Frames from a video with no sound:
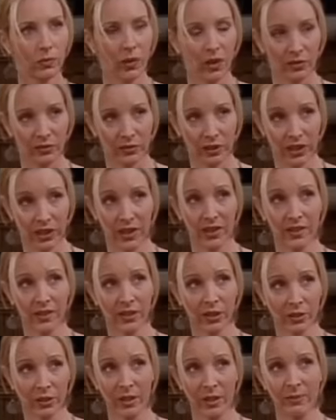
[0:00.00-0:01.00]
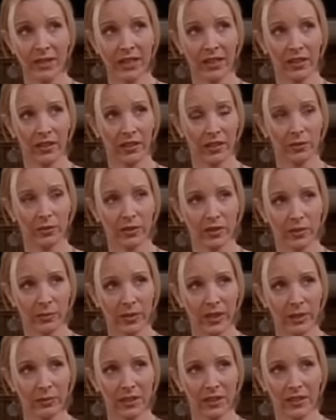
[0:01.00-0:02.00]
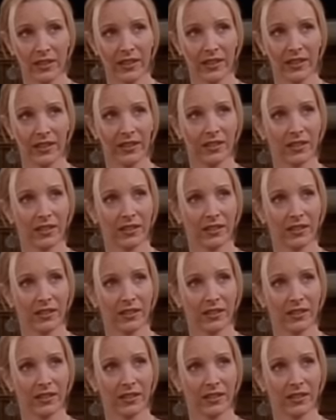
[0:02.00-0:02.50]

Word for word: Well, if she isn't cremating her, it was a big mistake.